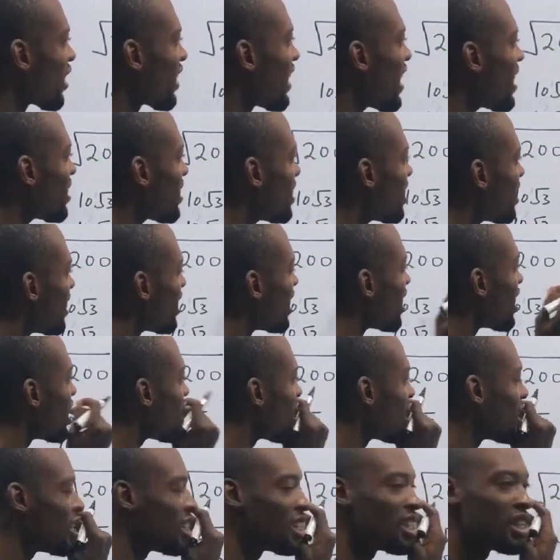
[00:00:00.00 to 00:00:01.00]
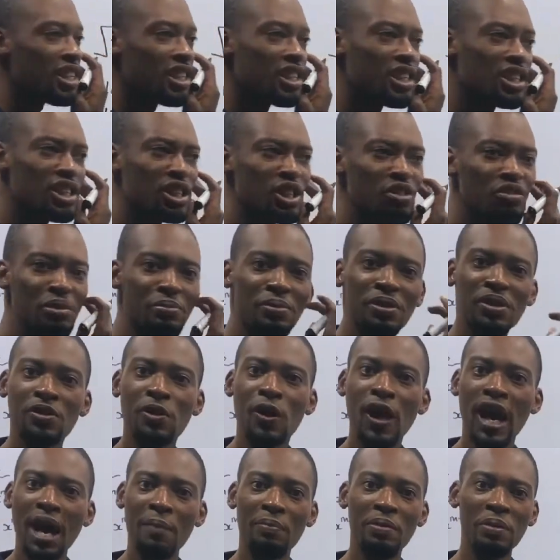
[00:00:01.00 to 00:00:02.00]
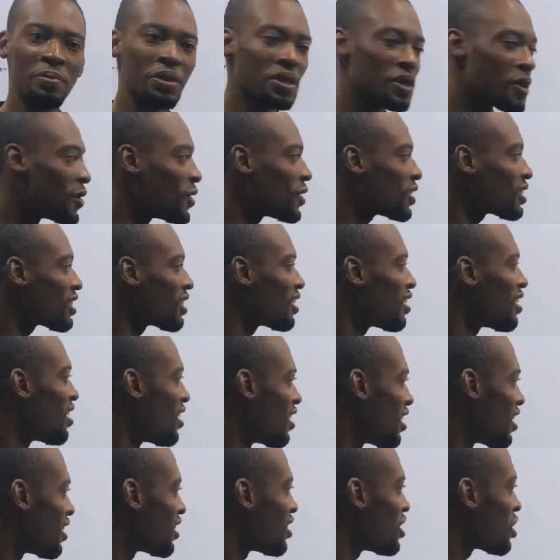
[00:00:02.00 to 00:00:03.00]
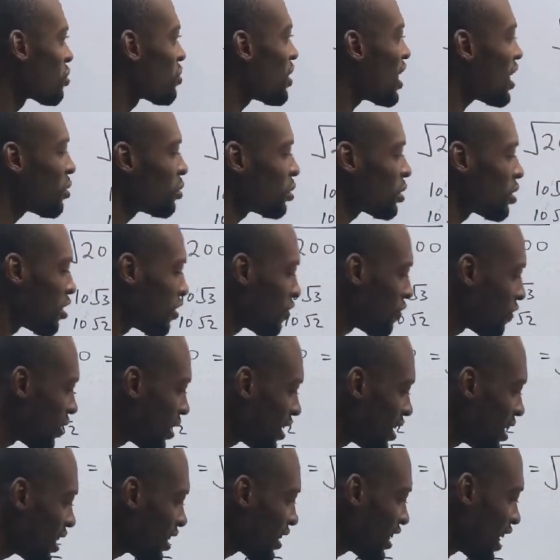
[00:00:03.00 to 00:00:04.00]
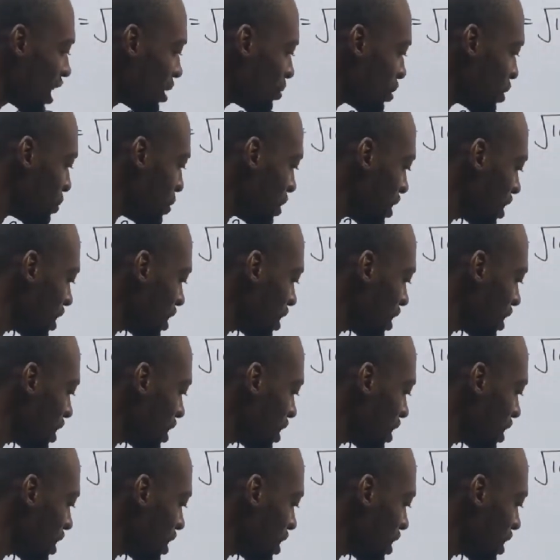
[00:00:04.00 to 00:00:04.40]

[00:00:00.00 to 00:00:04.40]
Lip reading: Getting here, you will be so happy because the square root of A times